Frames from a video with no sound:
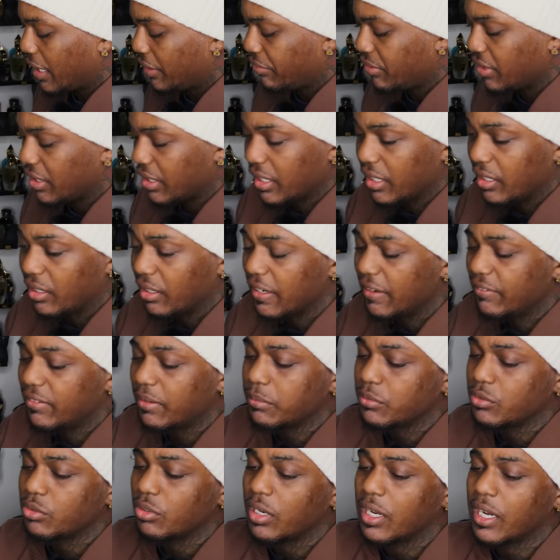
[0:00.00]
I think it lived
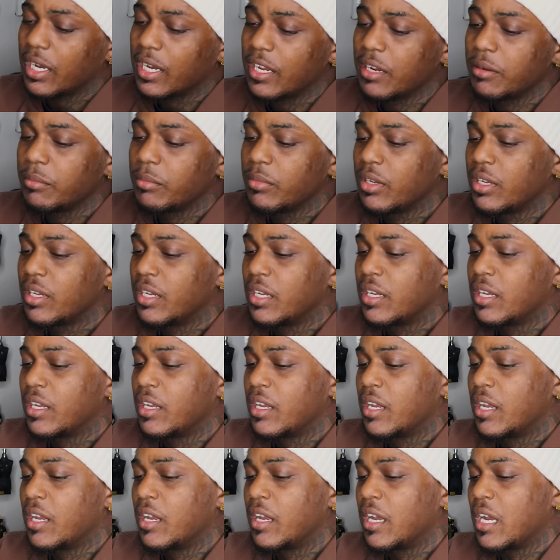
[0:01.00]
up to the hype.
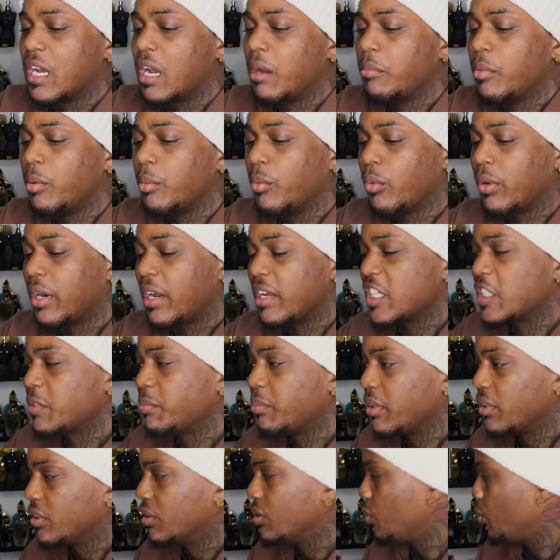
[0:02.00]
I remember when I
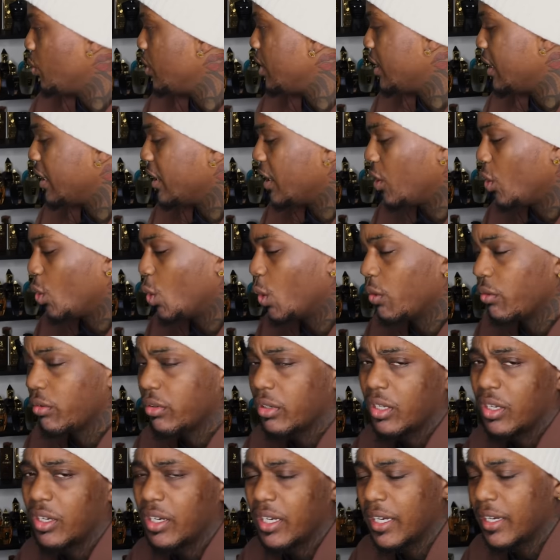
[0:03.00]
spent the weekend in North
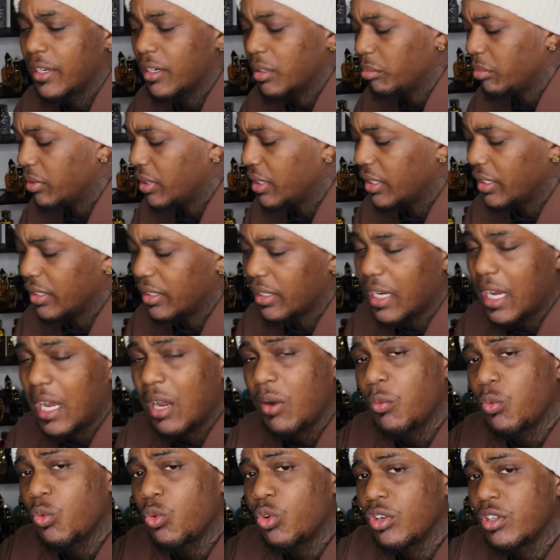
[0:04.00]
Carolina, man,
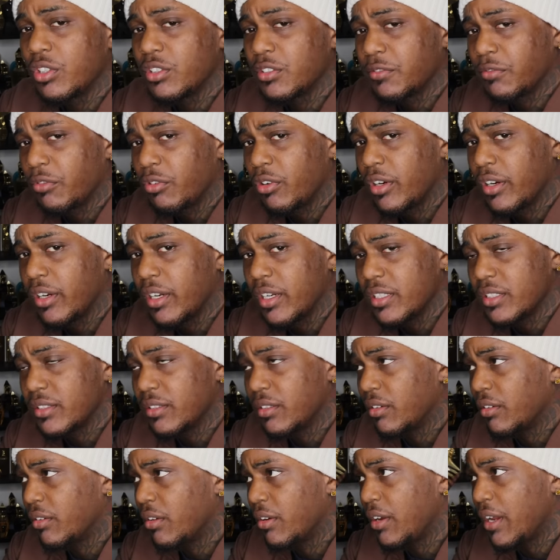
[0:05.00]
I wore this
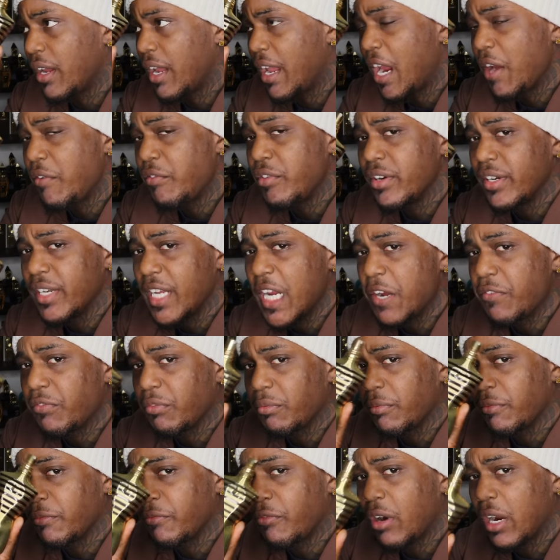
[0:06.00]
fragrance every day
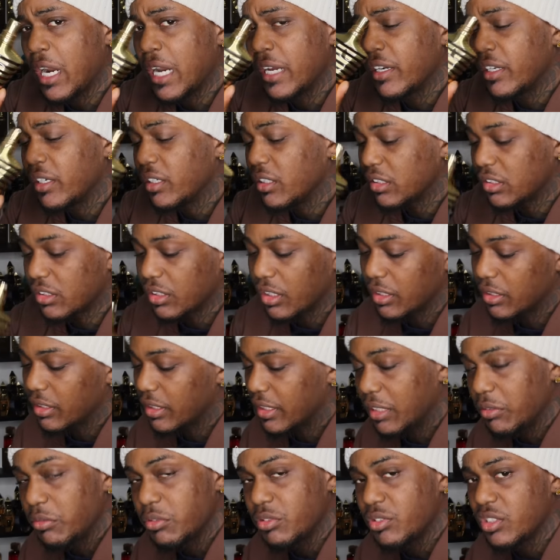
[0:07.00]
from Friday to
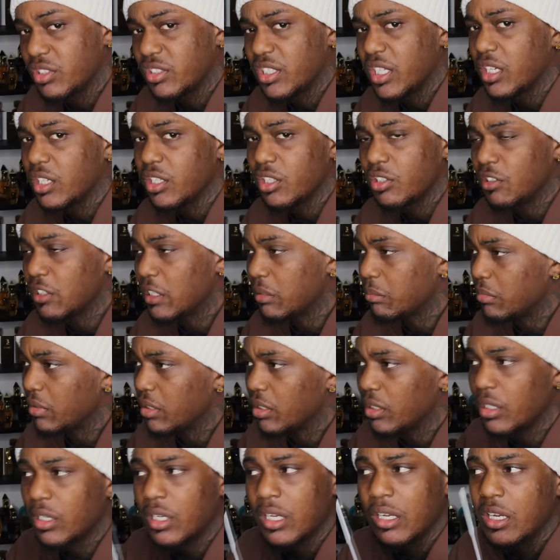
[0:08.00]
Sunday. It was just that good to
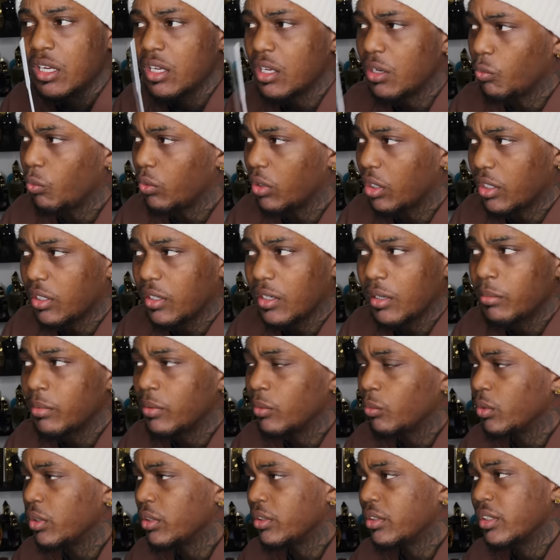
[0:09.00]
me. Went
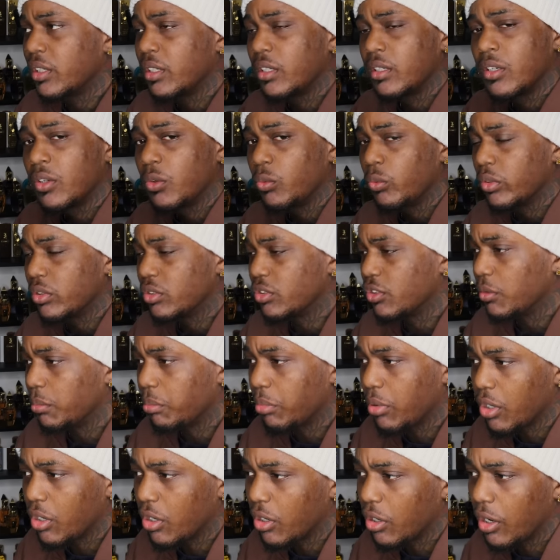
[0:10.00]
clubbing with it, went to the
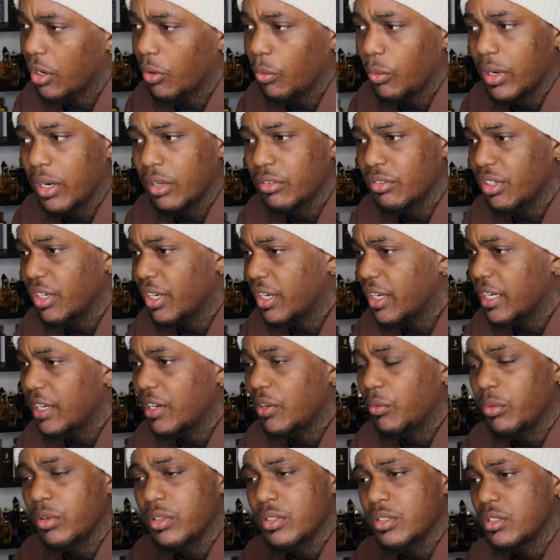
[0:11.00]
bar, went out to
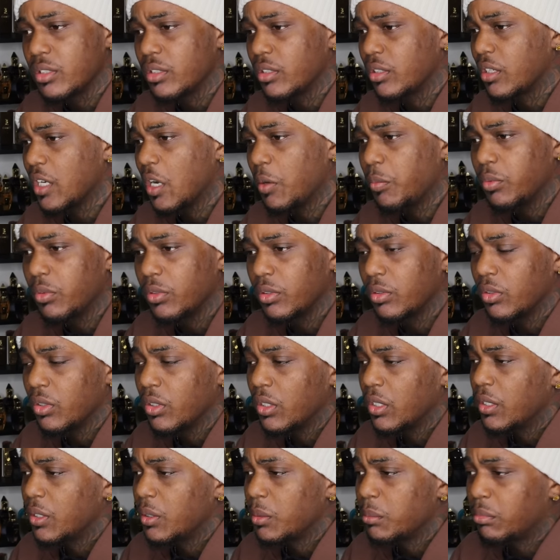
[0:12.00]
eat, went to a couple
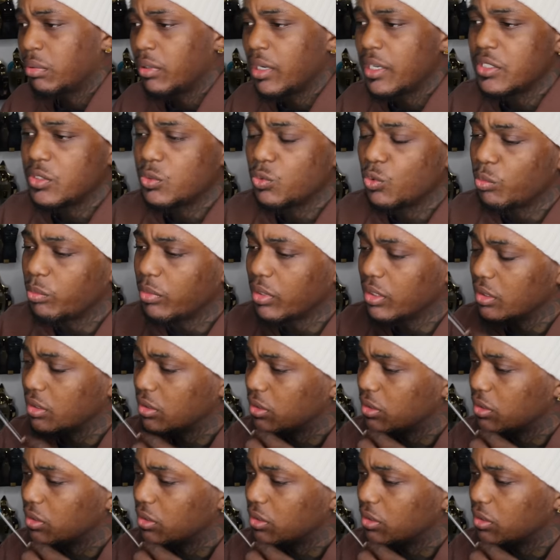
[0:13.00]
places with my